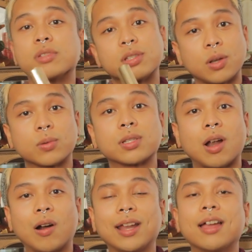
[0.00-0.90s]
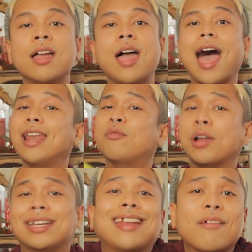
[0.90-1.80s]
am so sorry. And if I
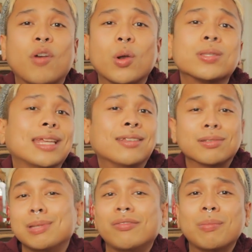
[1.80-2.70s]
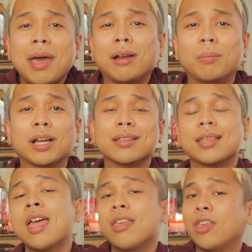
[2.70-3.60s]
did have photos, it doesn't even matter
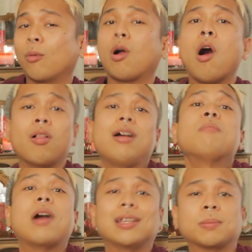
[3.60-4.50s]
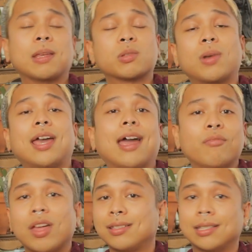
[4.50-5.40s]
because they were all on MySpace when I
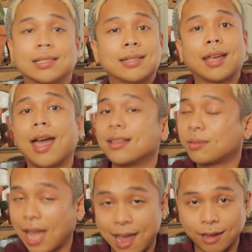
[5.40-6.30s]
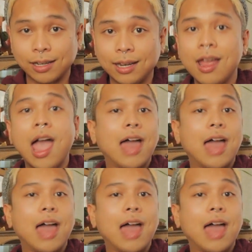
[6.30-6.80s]
had that cystic ass acne,